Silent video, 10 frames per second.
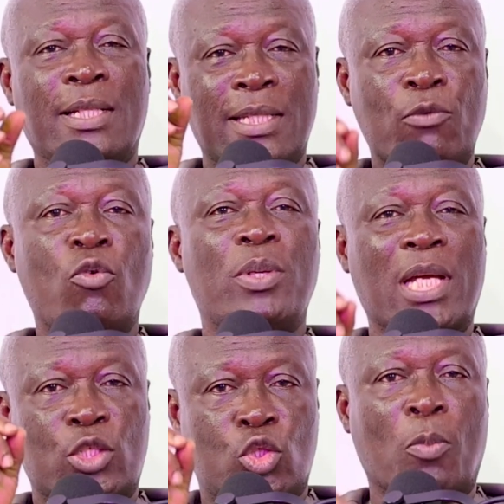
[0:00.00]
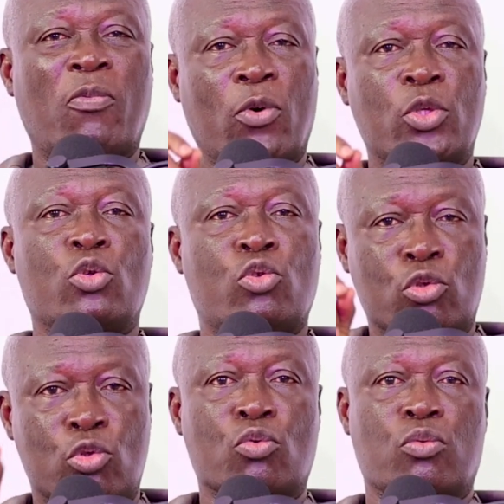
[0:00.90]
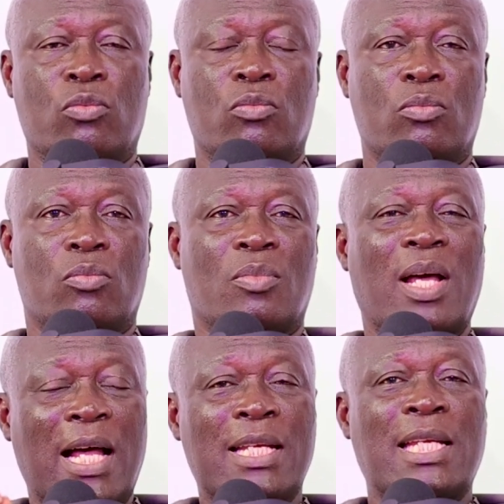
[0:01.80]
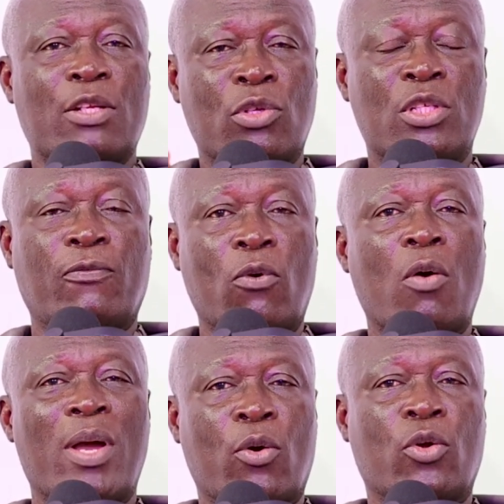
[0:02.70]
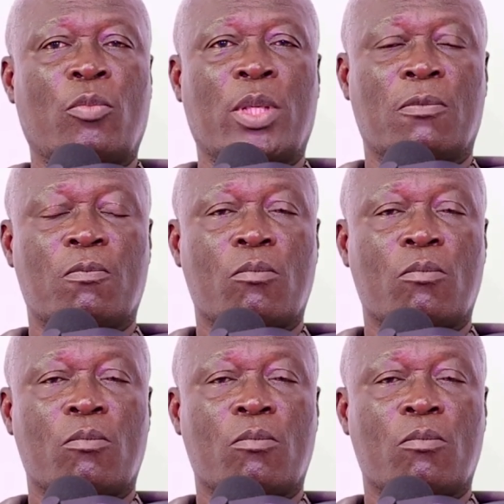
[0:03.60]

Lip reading: there will be a job for you to do under the 24-hour economy.